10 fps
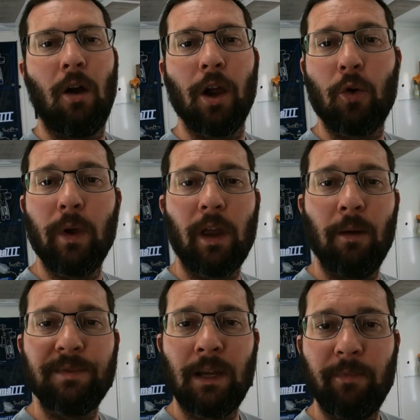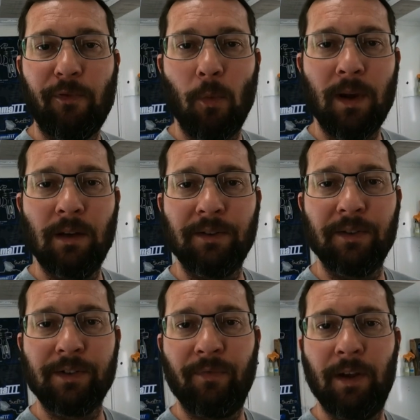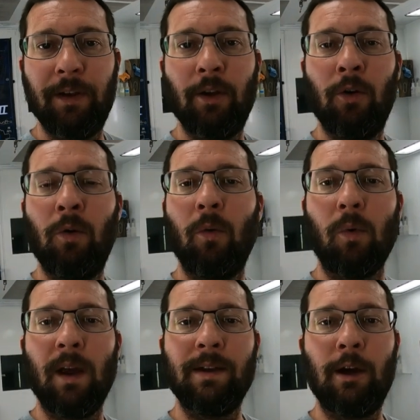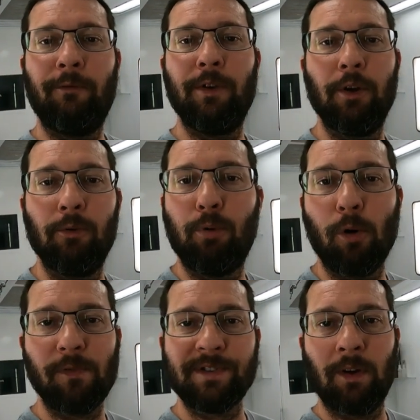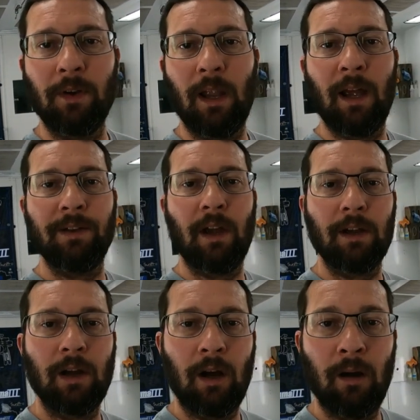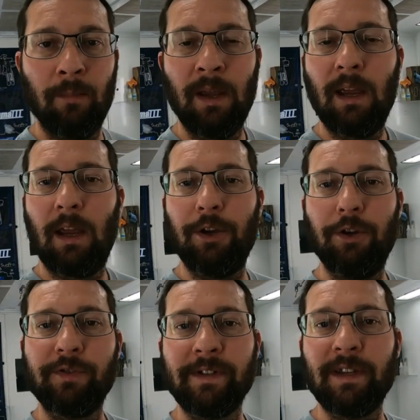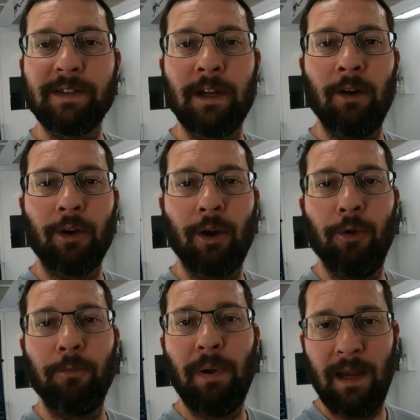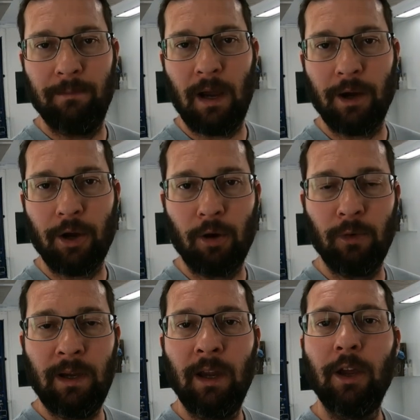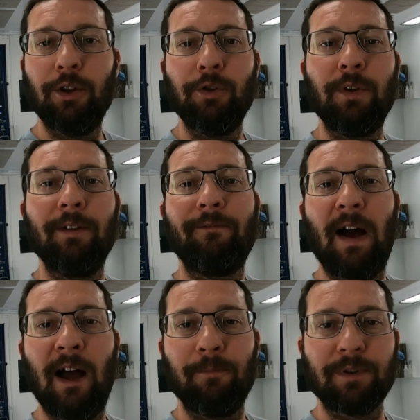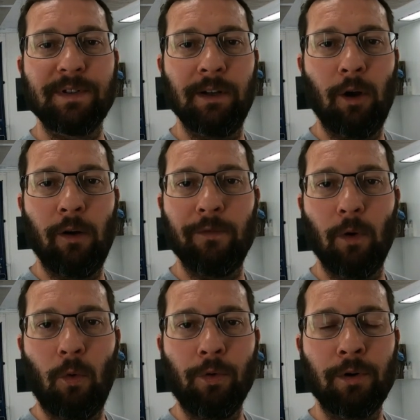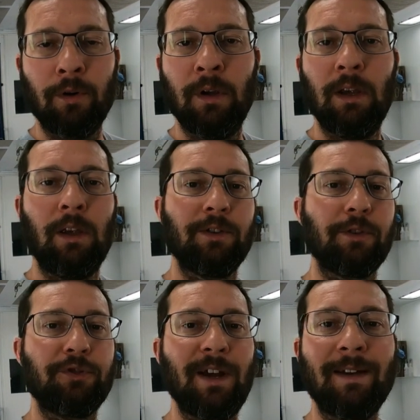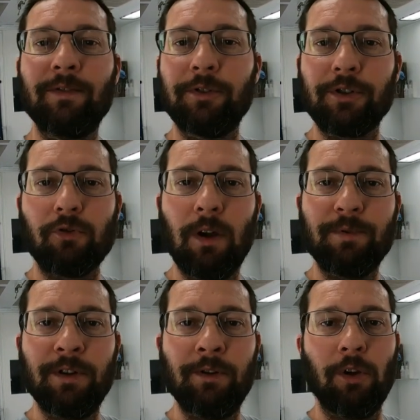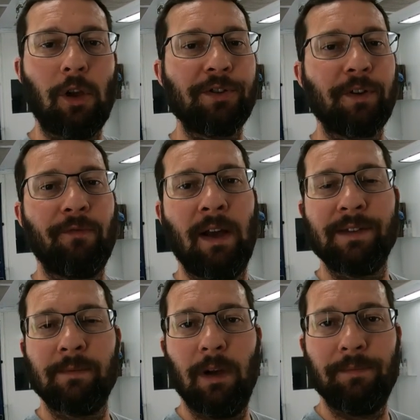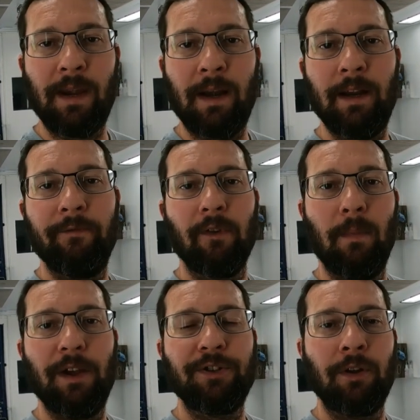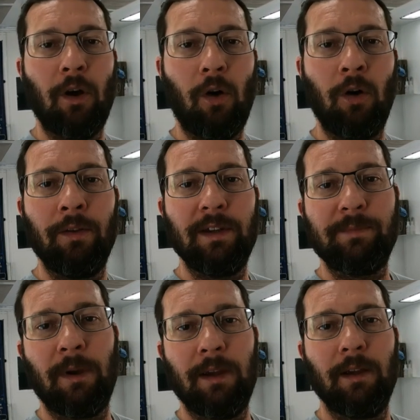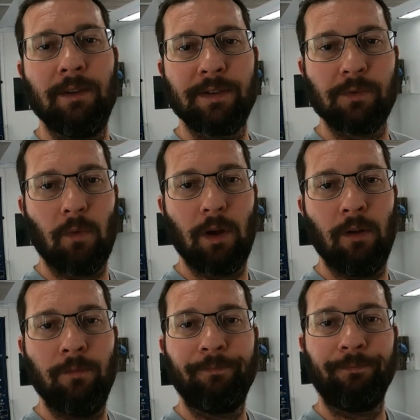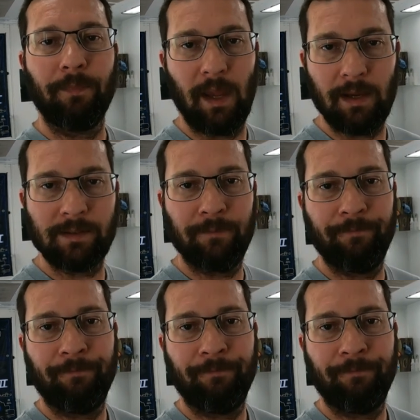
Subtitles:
All right, quick update before we get into this video. Right now, if you go to porphisonline.com and use the discount code PAINTBYCurry, you can get 5% off your order. So check the description. You'll also find some updated information on these paint guns as well. Thanks.